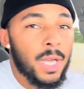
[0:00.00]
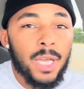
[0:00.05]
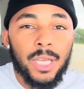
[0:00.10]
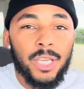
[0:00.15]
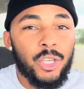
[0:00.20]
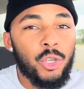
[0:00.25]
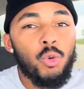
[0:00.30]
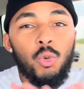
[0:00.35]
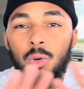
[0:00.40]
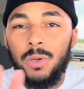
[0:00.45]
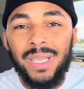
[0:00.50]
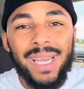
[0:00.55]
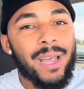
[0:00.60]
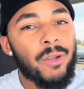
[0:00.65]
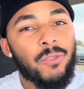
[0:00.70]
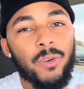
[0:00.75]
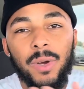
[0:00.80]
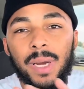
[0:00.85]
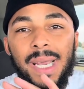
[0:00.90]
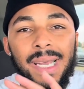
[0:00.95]
you will
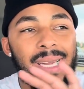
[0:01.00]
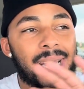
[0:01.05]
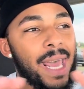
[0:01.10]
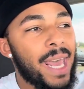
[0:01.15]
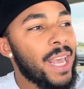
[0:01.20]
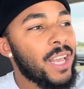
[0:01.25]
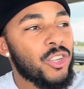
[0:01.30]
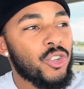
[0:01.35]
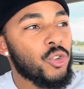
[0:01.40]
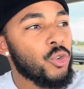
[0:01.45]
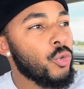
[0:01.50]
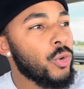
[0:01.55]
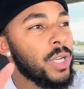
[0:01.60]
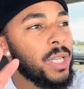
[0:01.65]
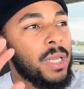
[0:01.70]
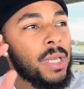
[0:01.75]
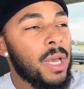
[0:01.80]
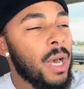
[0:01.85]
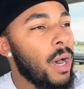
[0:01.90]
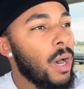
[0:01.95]
never in the
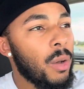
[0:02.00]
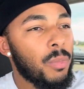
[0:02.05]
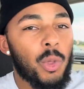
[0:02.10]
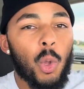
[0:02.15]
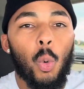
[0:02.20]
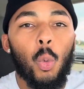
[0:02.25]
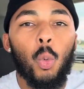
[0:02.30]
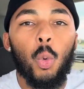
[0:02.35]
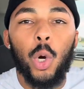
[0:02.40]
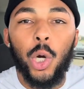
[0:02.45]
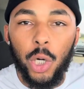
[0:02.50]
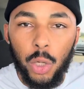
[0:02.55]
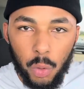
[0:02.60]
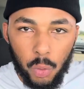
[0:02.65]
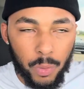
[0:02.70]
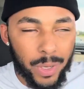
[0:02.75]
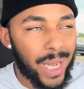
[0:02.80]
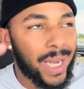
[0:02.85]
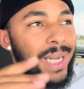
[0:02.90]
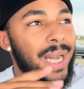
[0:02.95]
history of the
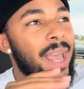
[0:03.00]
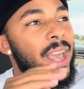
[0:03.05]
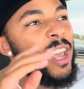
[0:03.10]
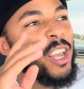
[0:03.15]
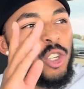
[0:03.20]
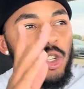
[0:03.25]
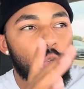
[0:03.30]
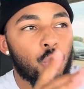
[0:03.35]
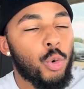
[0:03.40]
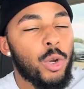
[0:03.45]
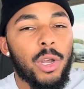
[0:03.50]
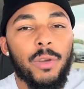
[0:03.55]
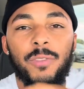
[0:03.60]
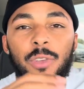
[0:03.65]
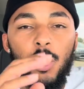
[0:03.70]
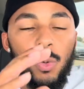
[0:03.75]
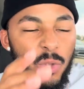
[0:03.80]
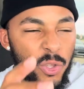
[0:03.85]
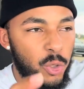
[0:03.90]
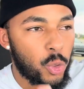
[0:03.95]
world, in the history of
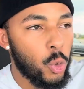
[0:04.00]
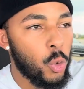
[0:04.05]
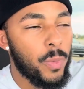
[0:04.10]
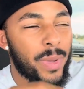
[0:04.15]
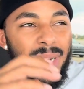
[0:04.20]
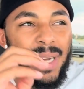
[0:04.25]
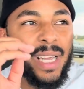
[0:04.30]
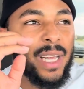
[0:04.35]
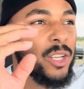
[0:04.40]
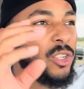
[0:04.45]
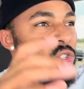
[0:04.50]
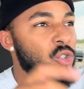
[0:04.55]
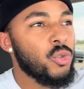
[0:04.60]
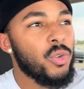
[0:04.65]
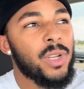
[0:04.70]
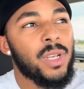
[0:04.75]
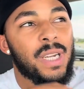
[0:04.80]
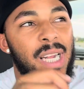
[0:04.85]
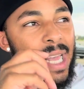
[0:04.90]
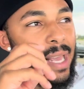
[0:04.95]
YouTube, in the
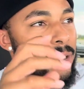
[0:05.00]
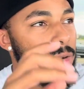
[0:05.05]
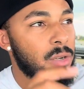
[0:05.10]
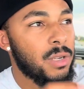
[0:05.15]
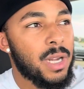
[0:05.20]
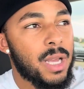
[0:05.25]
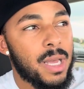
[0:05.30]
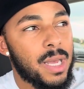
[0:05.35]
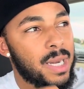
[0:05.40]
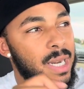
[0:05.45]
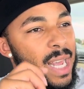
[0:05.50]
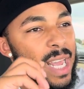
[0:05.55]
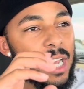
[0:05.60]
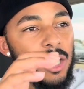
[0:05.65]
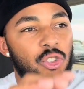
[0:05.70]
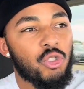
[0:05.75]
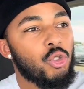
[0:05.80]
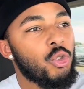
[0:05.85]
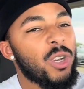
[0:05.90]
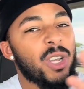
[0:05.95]
history of the internet, in the
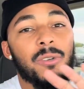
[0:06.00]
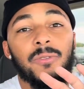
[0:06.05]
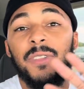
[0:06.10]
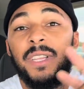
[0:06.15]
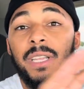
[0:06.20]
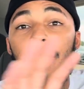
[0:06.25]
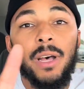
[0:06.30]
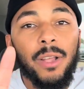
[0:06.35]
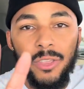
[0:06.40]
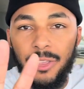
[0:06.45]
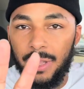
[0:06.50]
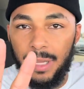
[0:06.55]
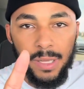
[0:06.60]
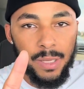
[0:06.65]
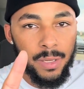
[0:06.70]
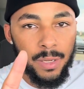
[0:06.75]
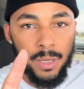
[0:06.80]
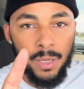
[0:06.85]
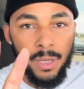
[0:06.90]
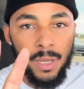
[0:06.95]
history of nothing,
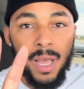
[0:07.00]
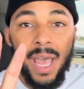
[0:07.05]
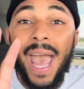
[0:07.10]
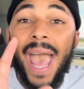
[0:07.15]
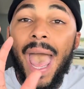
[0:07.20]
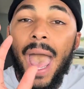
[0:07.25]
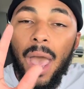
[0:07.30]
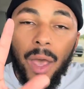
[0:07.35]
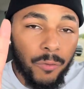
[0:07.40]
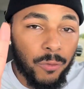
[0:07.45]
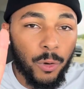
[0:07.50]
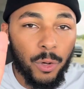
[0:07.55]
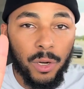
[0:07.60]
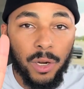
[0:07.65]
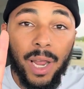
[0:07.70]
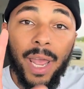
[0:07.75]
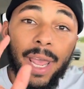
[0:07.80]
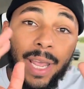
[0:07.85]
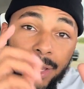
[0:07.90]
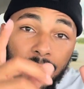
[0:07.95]
ever
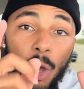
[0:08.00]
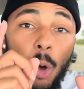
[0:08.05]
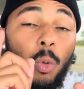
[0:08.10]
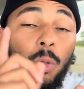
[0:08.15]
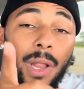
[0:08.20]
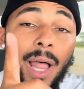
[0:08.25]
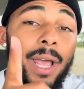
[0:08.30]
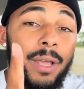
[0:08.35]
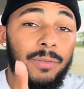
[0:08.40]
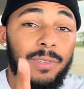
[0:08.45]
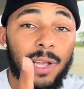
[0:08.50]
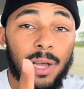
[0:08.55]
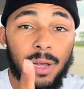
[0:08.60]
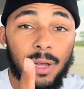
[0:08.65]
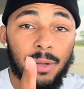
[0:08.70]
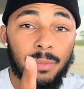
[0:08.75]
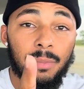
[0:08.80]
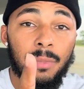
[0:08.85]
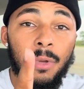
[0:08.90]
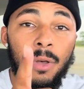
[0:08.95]
in your
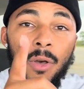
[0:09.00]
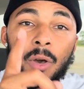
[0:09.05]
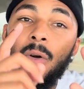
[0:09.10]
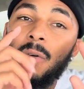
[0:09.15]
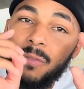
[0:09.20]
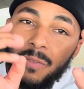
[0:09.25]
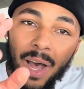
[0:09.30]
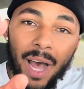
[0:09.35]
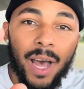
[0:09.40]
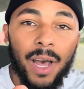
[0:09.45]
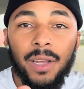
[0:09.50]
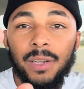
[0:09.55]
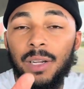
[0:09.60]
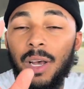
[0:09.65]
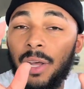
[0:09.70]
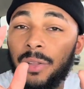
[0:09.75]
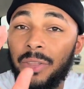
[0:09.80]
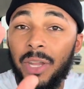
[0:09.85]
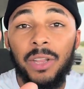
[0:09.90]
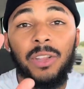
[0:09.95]
lifetime, find
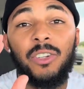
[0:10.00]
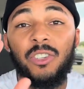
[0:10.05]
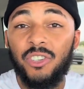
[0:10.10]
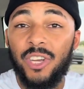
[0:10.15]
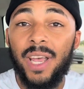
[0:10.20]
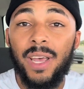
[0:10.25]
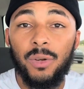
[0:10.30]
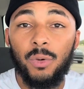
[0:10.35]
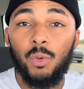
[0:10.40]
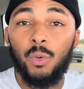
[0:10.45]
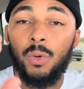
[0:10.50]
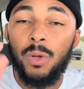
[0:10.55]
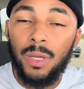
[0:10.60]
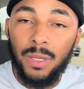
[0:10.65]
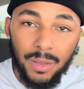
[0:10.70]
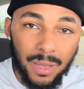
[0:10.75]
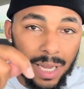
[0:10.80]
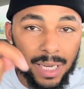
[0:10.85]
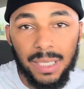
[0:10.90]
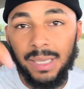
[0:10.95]
another channel
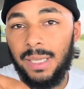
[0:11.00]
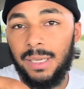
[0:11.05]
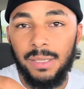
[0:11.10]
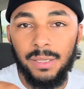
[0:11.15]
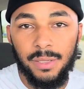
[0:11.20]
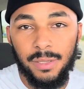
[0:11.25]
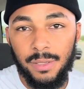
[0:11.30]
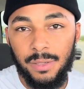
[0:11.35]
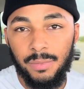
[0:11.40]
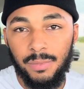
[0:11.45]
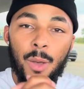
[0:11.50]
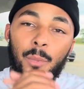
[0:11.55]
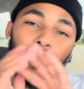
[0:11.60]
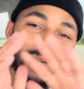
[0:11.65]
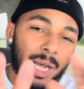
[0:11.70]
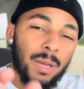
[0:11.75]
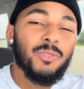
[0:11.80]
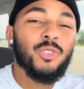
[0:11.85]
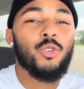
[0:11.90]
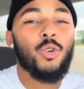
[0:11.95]
like this.
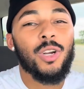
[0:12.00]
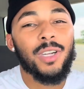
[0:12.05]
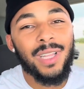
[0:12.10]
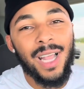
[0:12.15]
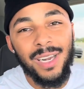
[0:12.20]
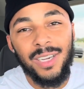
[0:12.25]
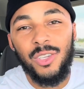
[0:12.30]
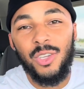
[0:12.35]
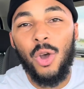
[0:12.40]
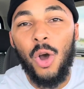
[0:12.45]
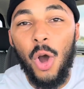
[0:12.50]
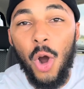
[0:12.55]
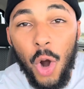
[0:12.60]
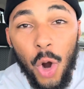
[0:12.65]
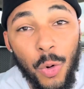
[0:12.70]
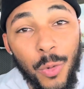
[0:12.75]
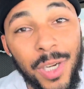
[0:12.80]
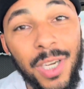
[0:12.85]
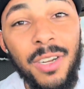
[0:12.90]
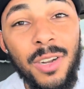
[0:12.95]
But I'm sure a lot of y'all
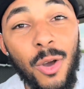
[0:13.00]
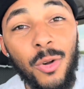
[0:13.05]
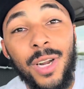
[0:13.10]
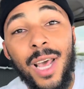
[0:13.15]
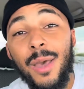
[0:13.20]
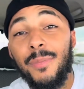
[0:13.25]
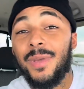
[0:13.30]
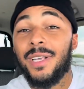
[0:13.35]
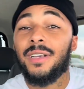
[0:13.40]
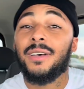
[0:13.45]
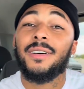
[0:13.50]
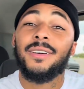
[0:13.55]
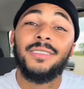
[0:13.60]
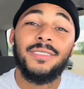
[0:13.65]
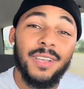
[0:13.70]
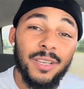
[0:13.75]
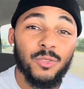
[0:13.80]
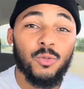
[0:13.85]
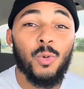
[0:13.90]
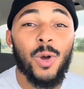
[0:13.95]
already know that because
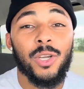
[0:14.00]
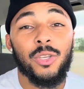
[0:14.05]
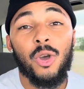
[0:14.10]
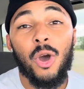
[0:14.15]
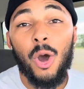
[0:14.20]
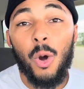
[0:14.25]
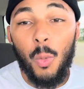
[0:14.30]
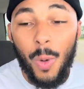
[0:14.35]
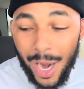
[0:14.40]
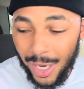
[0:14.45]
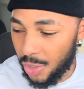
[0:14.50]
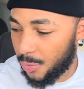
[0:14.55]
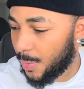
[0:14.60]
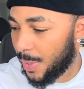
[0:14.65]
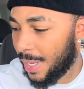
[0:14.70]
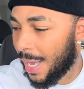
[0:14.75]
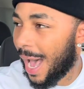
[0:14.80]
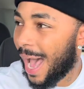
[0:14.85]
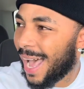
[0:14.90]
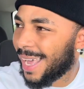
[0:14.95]
that's why y'all watch
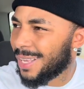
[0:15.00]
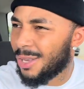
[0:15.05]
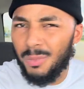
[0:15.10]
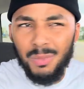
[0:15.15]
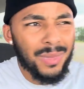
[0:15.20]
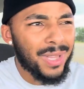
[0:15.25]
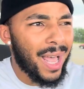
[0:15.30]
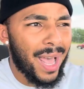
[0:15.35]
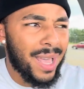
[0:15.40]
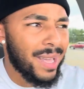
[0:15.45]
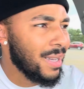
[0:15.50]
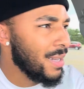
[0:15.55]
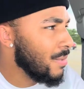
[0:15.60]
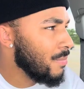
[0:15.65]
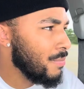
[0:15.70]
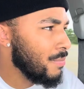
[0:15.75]
me. I am like